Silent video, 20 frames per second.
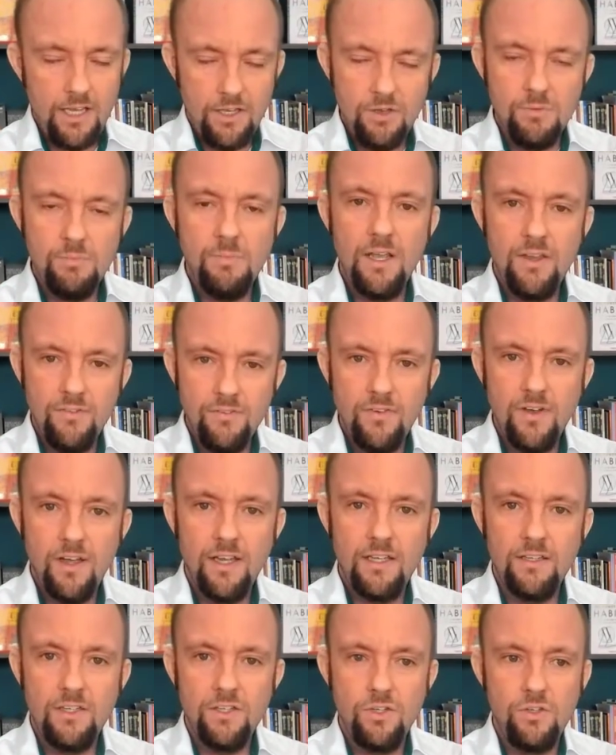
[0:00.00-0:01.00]
you might
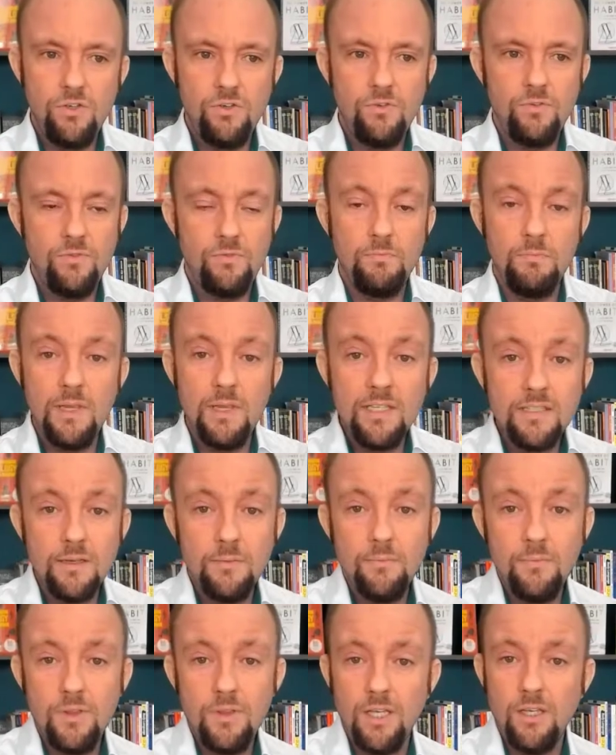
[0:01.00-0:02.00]
find that you've missed
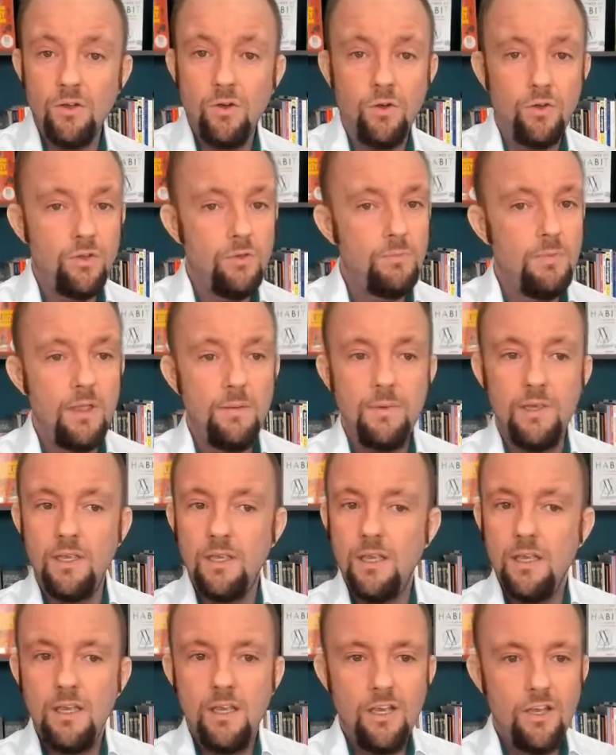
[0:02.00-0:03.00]
something or you maybe